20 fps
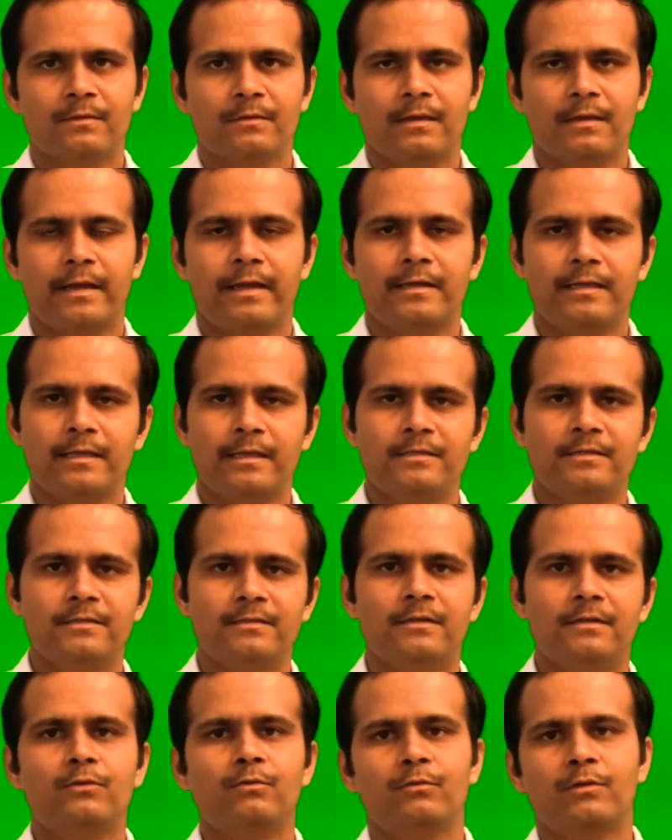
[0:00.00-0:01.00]
and H is
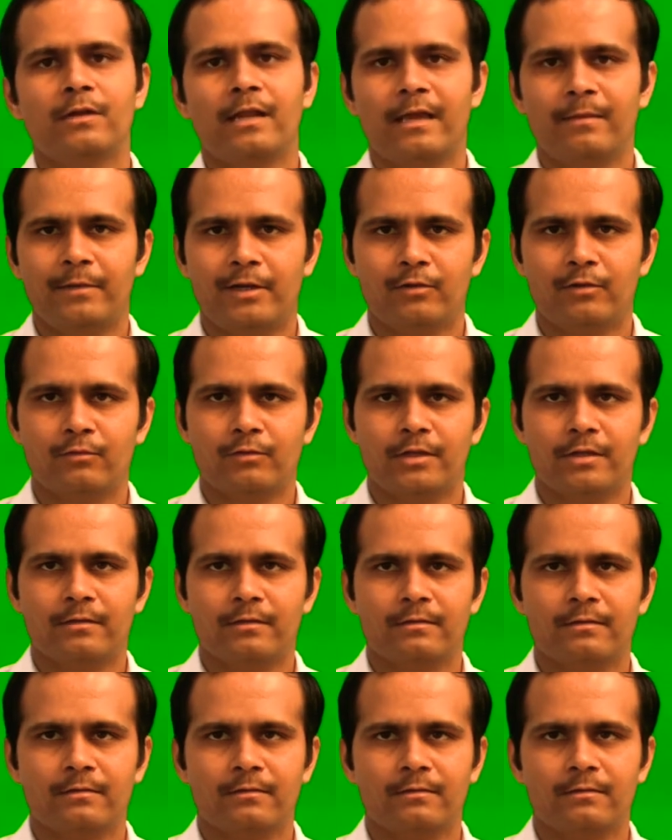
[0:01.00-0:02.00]
the total Hamiltonian.
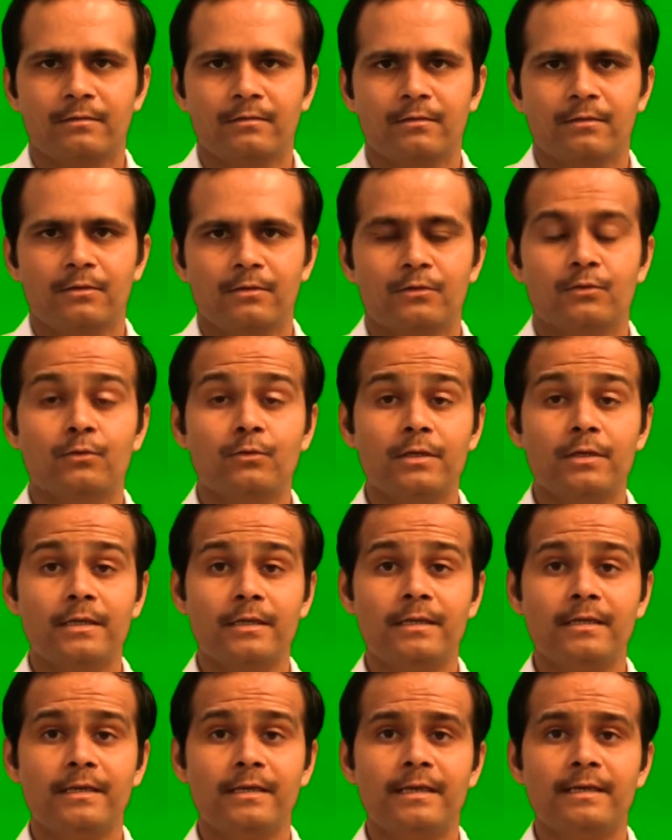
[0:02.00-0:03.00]
So
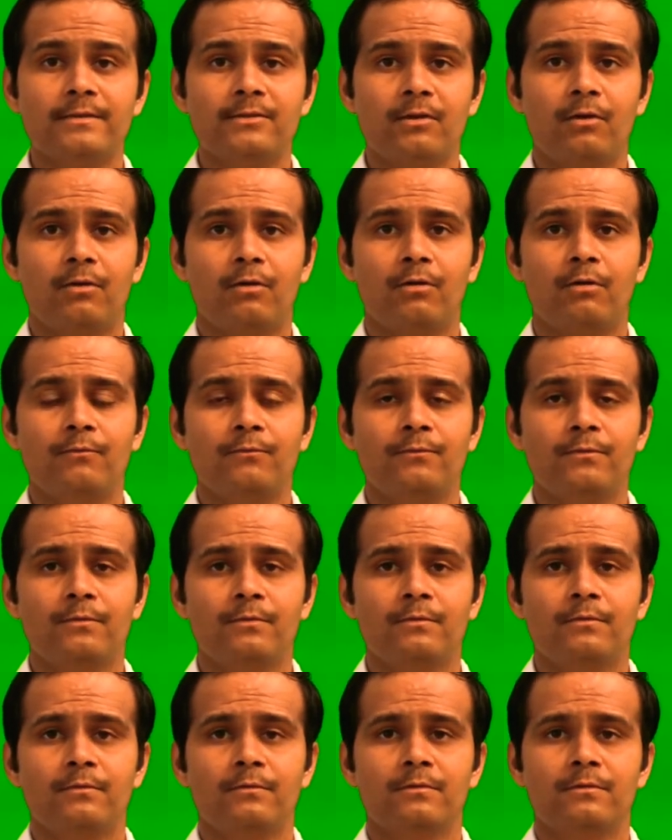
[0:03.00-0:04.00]
in case of
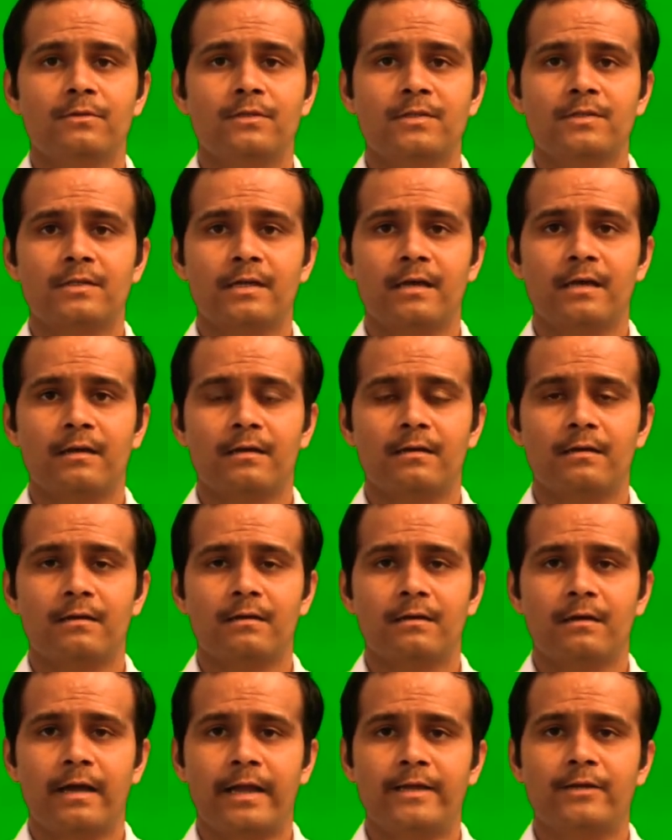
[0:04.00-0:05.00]

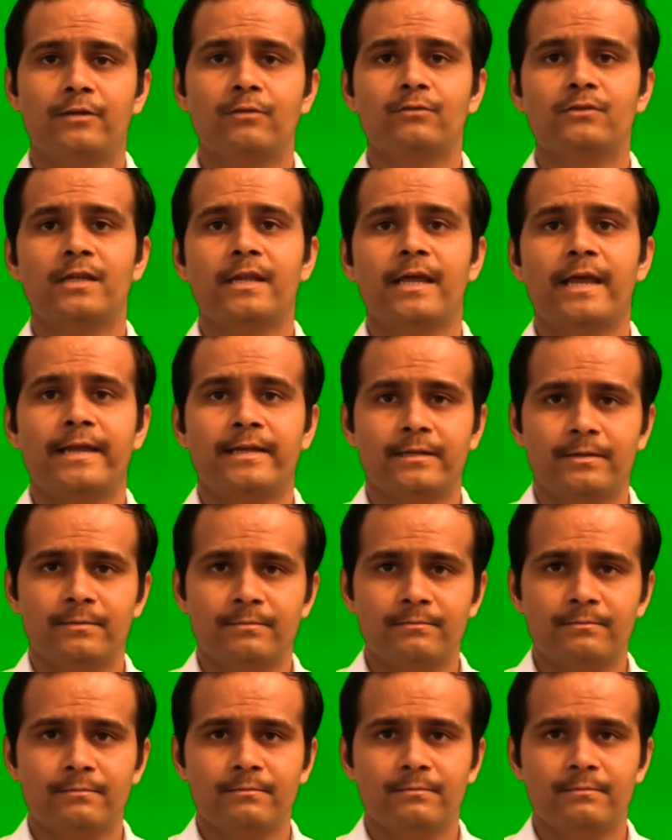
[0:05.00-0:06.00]
hydrogen
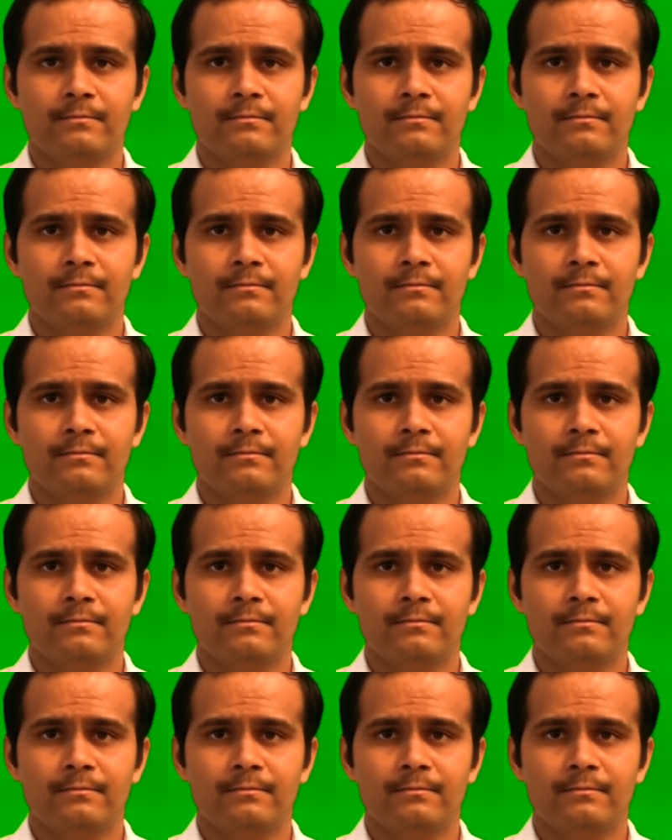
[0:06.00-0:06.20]
atom,